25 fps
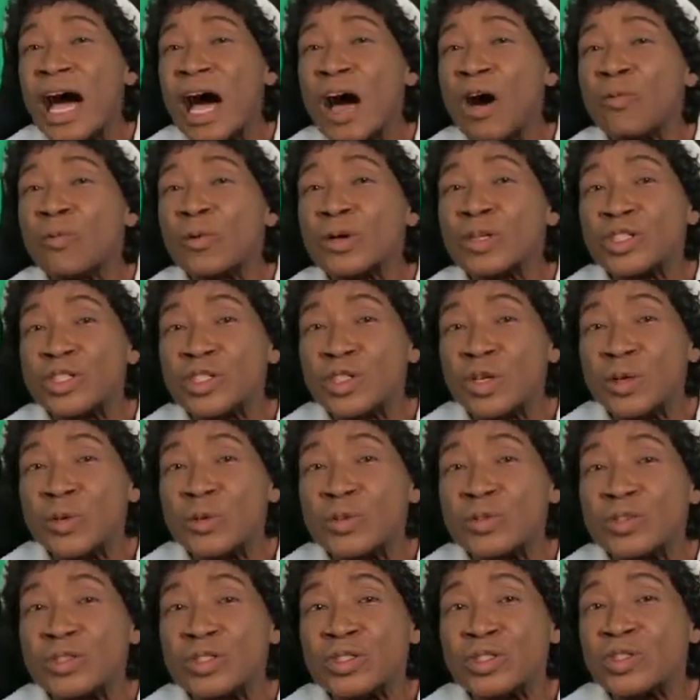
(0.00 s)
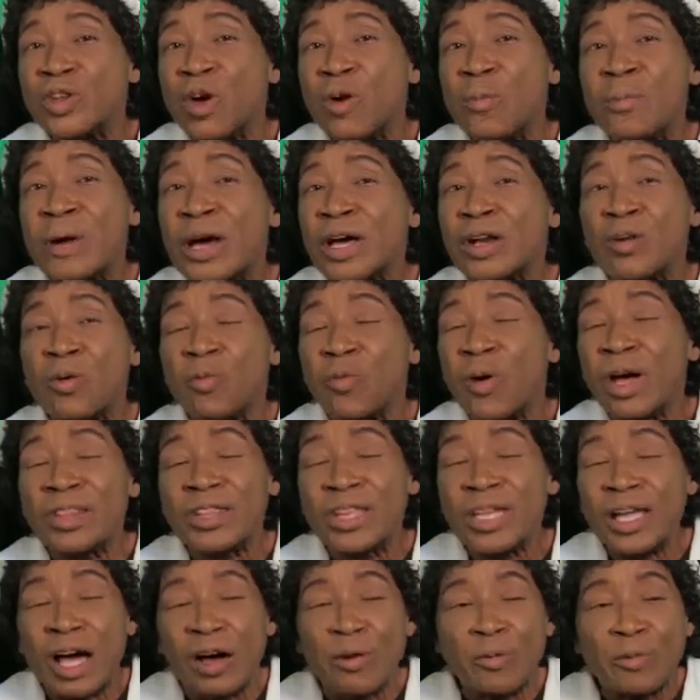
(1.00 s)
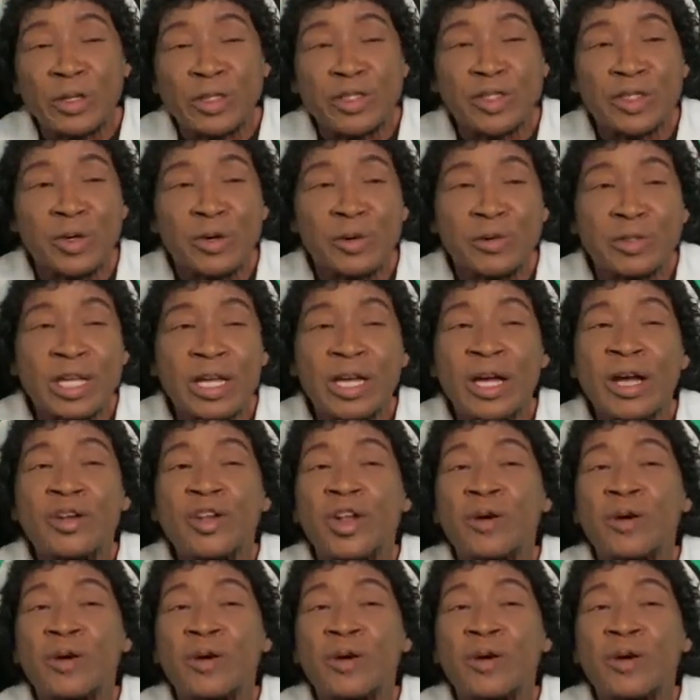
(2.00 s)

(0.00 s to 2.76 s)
outward shows, no matter what the outward shows,